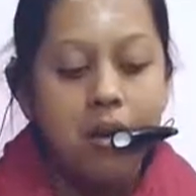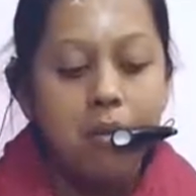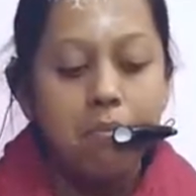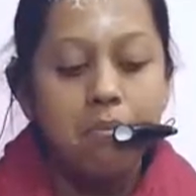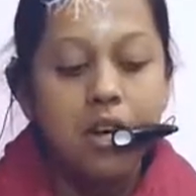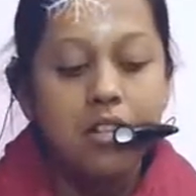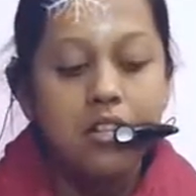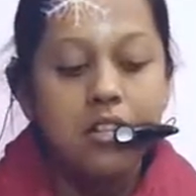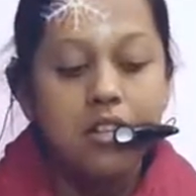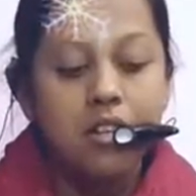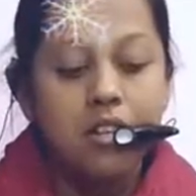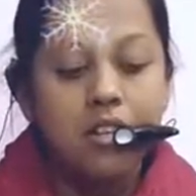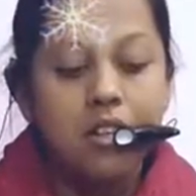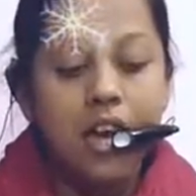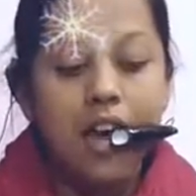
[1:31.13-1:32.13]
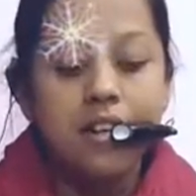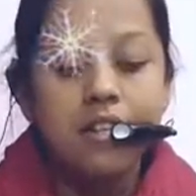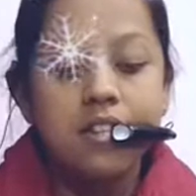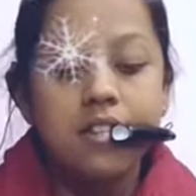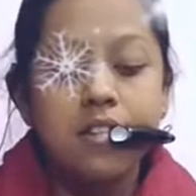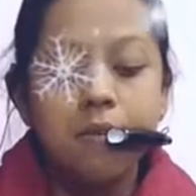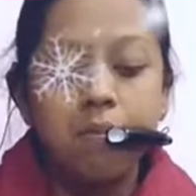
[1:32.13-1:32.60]
but they
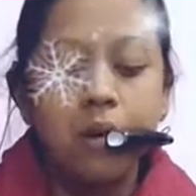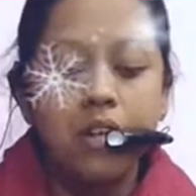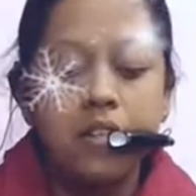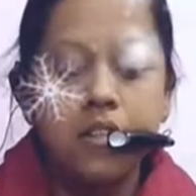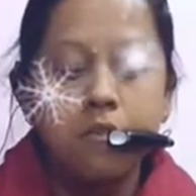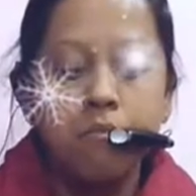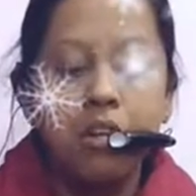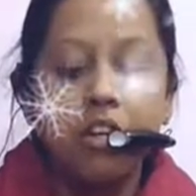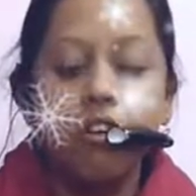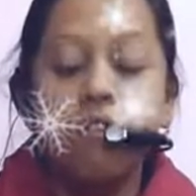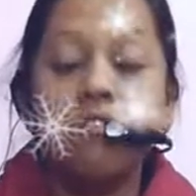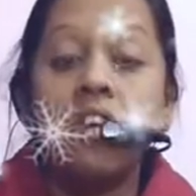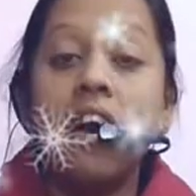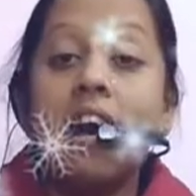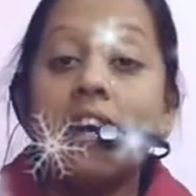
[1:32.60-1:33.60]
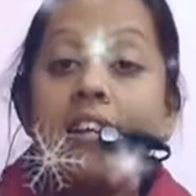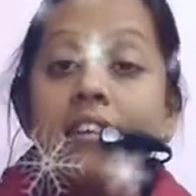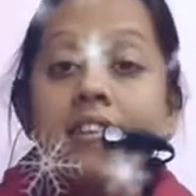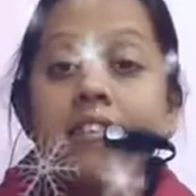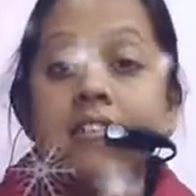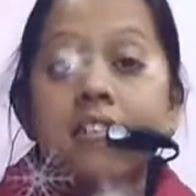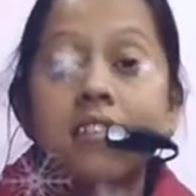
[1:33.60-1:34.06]
anticipated many of the
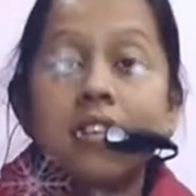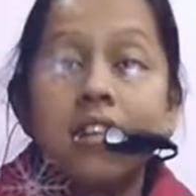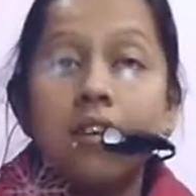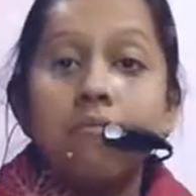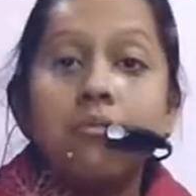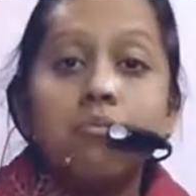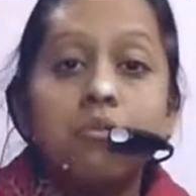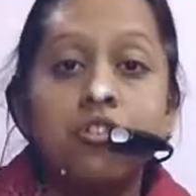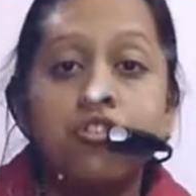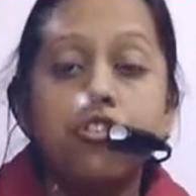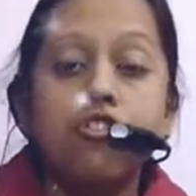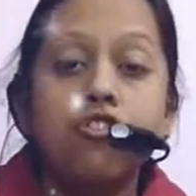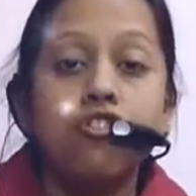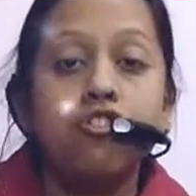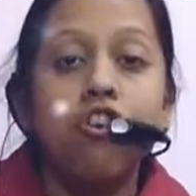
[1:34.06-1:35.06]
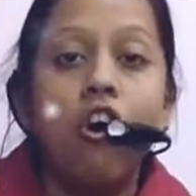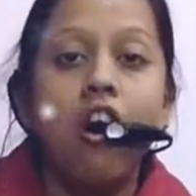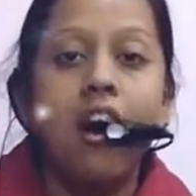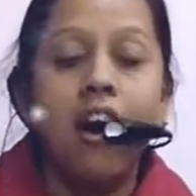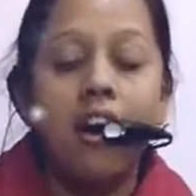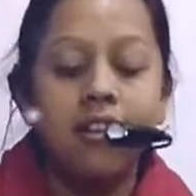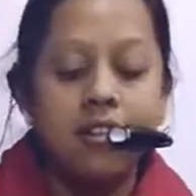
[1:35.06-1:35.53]
ideas and themes which Shaw
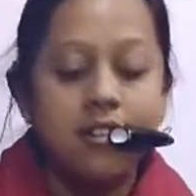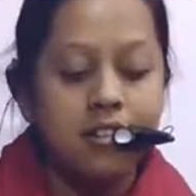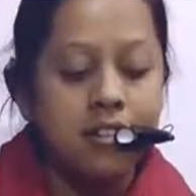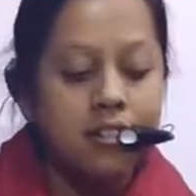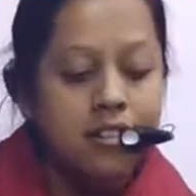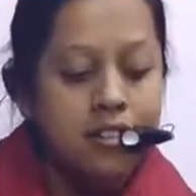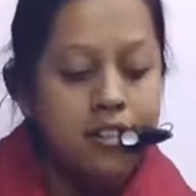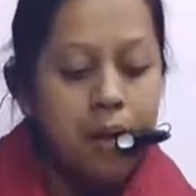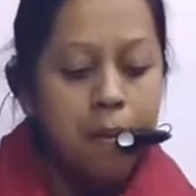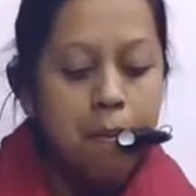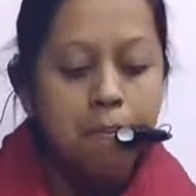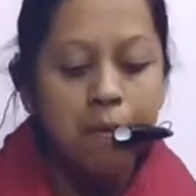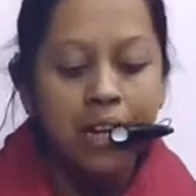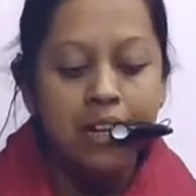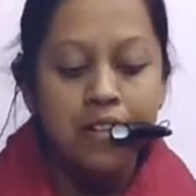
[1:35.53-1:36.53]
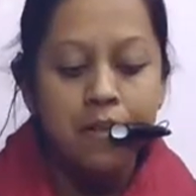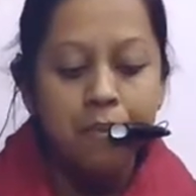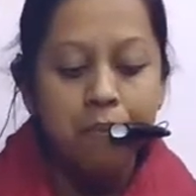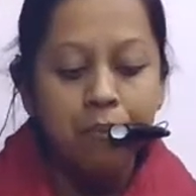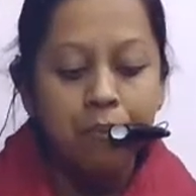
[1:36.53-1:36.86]
had in his mind.